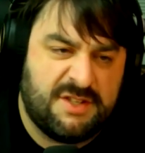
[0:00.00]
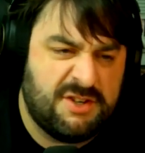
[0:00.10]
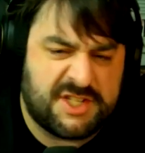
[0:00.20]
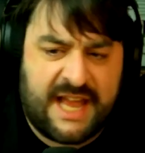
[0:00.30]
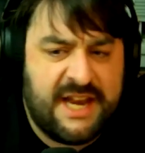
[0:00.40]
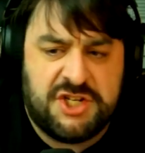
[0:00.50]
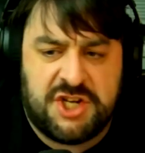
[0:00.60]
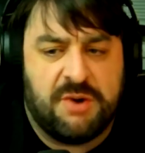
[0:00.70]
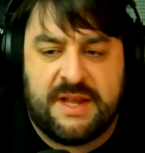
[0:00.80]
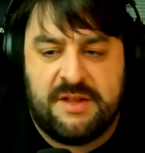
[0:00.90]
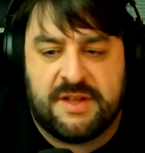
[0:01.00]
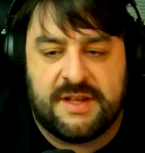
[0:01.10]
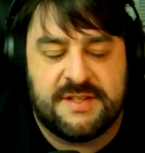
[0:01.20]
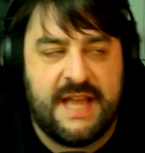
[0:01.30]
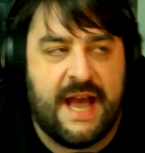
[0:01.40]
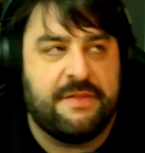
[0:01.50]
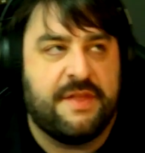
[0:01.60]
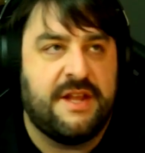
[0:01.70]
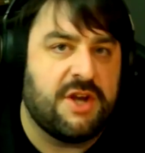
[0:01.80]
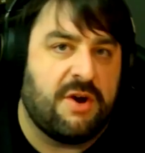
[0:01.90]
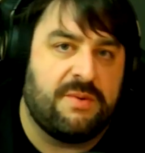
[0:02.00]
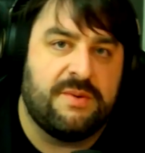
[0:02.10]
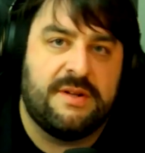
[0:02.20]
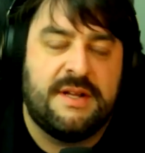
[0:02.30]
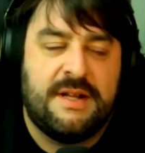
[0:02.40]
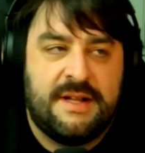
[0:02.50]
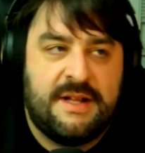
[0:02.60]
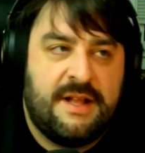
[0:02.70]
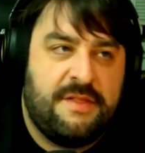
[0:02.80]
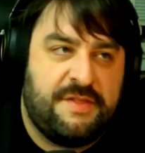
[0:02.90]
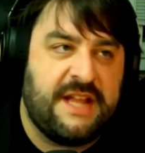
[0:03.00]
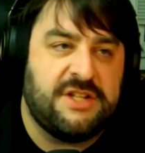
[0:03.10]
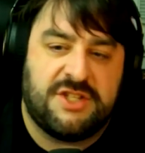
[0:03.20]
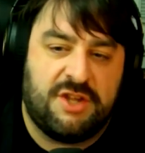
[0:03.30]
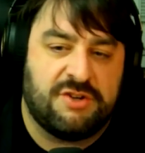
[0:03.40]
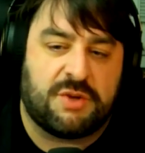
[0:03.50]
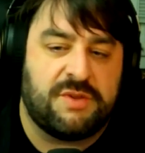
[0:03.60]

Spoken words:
They're just kind of jokey things. Yeah. There's